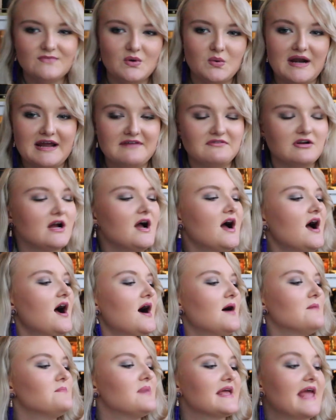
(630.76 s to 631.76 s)
Whatever.
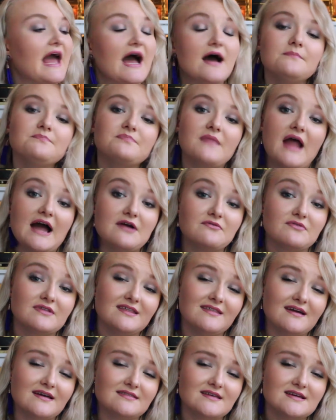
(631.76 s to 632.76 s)
But yeah, I
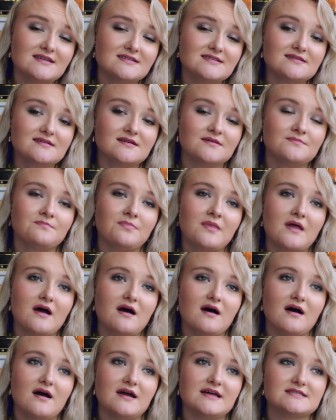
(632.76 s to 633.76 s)
really like this.
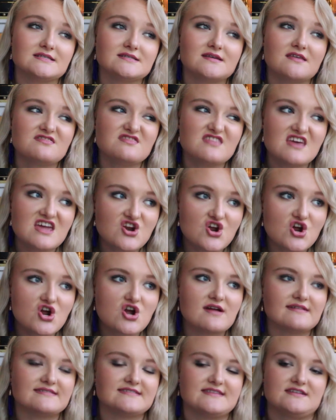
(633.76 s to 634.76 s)
It's
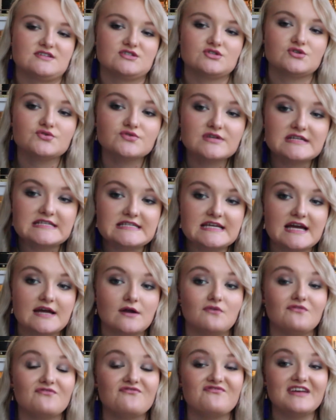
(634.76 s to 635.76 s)
thinner. It's not as greasy. I
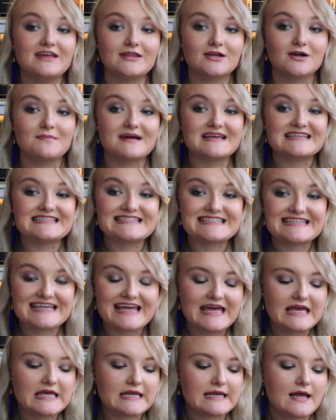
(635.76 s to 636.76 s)
don't feel it on my
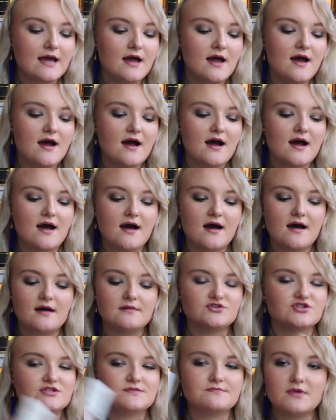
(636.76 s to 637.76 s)
skin.
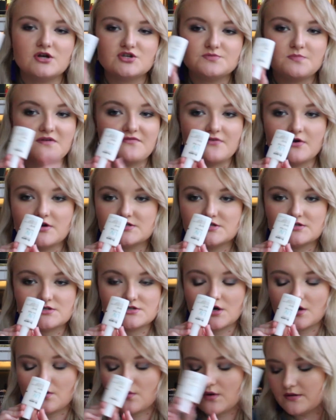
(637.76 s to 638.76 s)
Just much prefer it to the
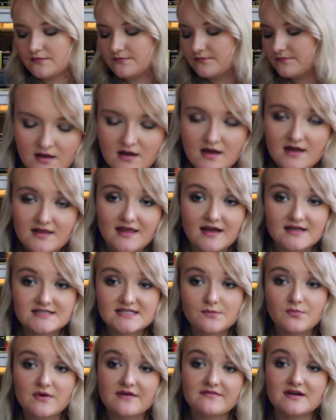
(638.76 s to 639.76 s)
Tarte one.
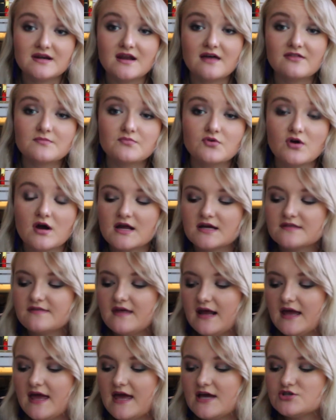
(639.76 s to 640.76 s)
Next up, we have another product
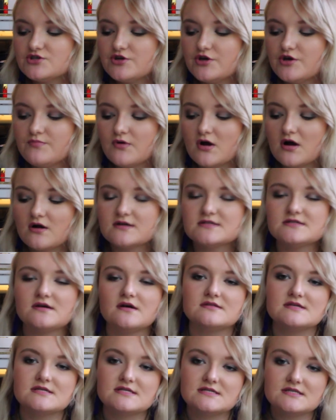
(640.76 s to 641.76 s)
that I can't show you progress
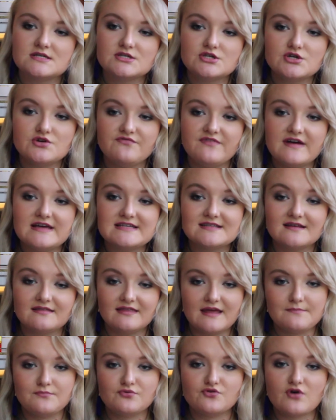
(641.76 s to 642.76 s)
on. This is the Too Faced
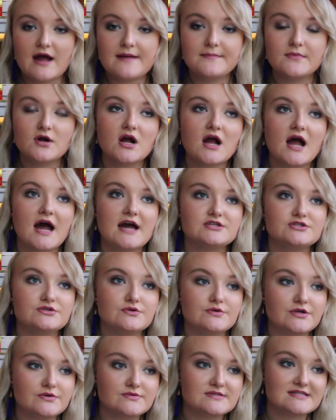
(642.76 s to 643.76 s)
Lip Primer. I
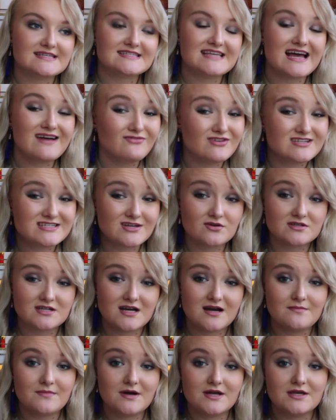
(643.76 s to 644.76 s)
do use this every single
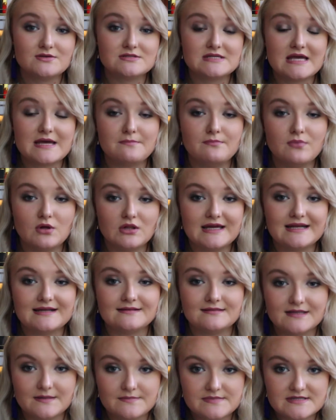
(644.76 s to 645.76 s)
time I use a
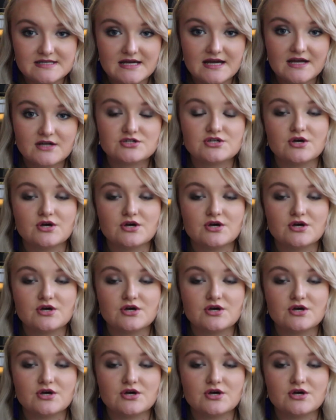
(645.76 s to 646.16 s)
bullet lipstick.